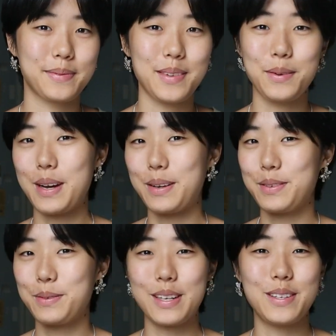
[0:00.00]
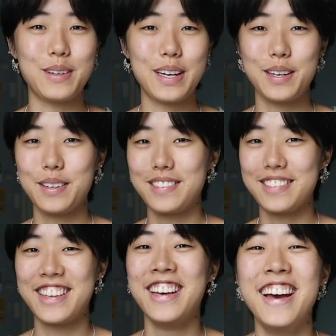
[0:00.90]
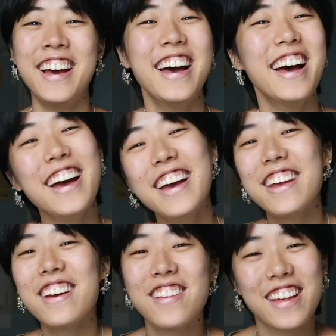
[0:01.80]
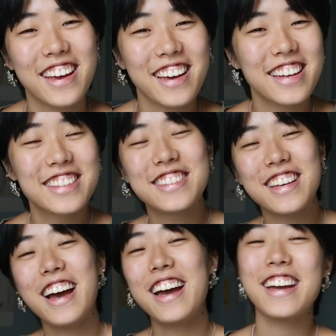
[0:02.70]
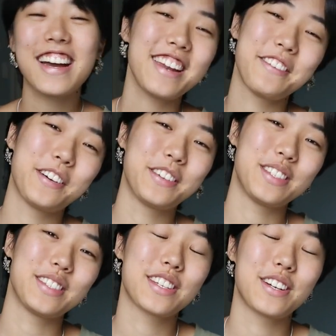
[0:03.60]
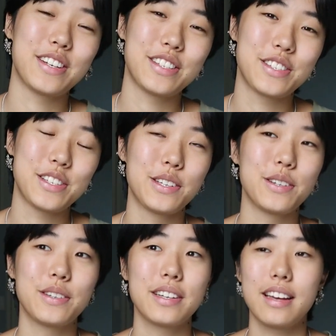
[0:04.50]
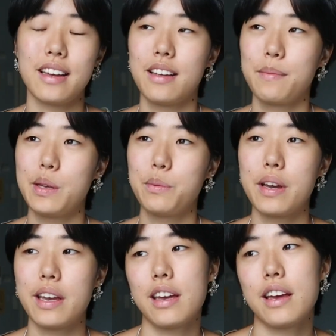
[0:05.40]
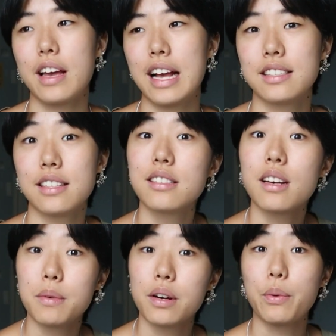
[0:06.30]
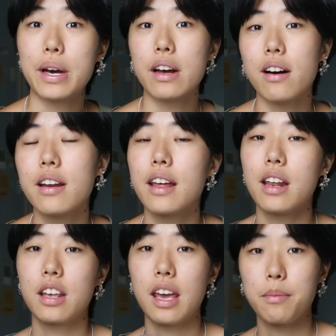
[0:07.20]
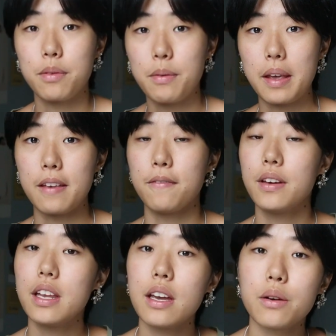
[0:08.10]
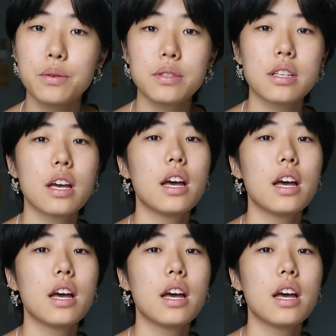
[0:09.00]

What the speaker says: why do I, you know, like, it's, I kind of felt discouraged too midway as the summer went on and I kept making videos.